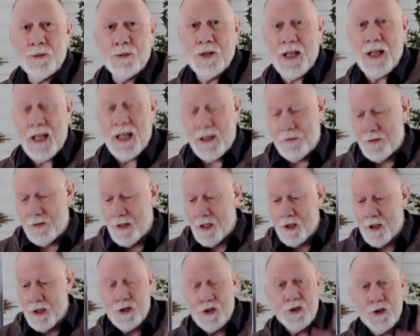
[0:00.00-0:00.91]
We have
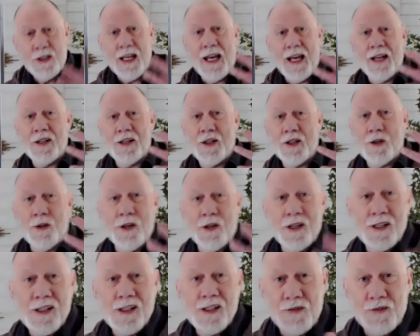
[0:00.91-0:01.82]
2
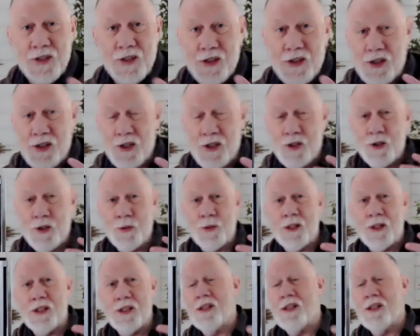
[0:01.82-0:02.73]
categories of
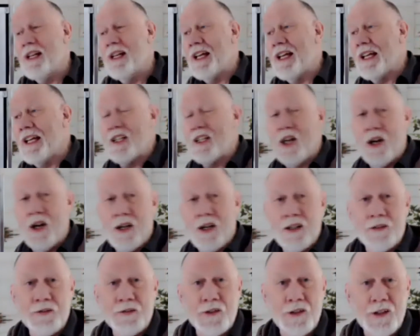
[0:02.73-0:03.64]
deciduous and
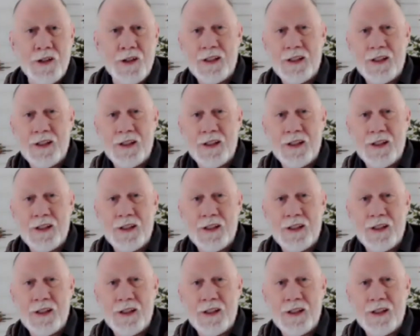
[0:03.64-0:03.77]
conifer,